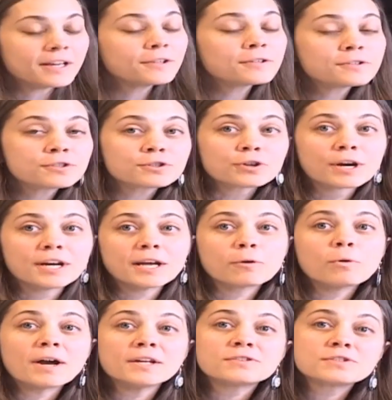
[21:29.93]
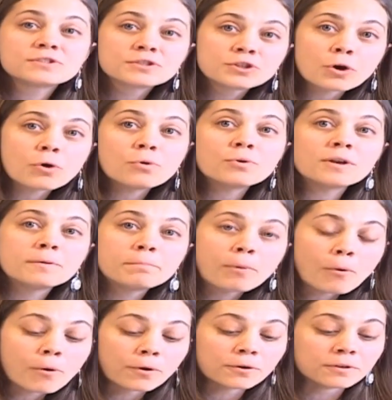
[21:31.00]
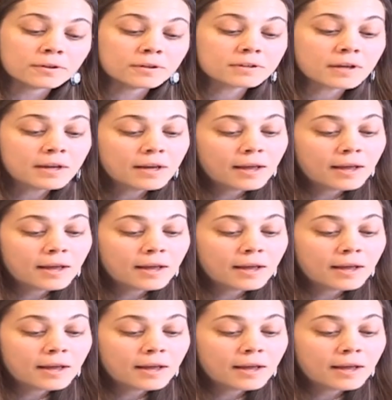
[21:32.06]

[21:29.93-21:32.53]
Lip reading: illustrating why it's so important